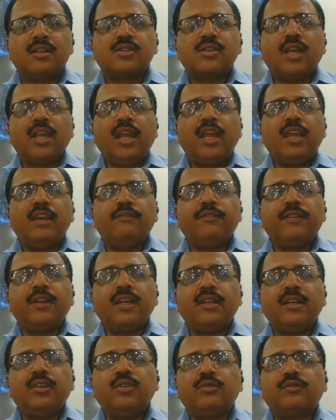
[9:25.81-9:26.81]
So
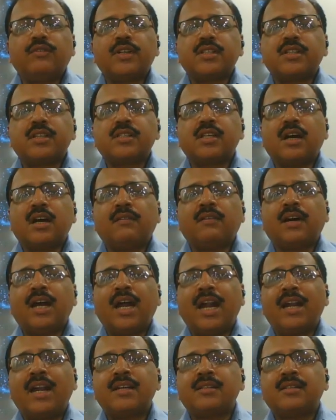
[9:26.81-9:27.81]
every new version
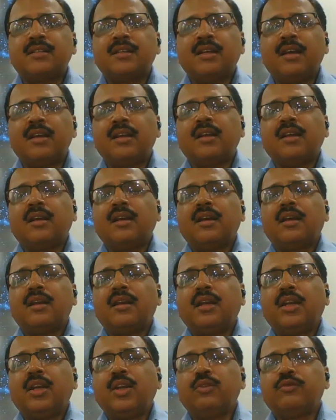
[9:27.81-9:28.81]
Java adds their
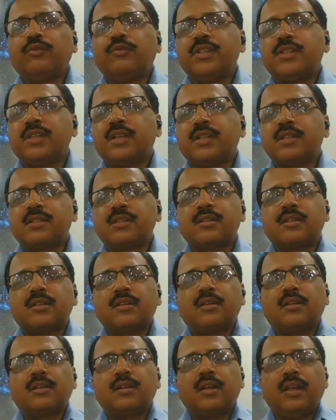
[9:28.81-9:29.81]
new features
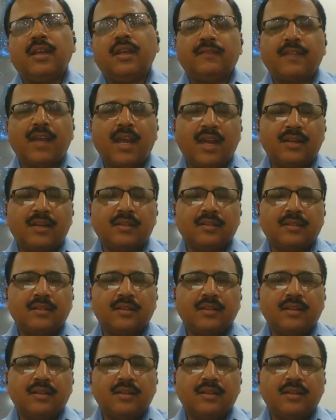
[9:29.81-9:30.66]
in that.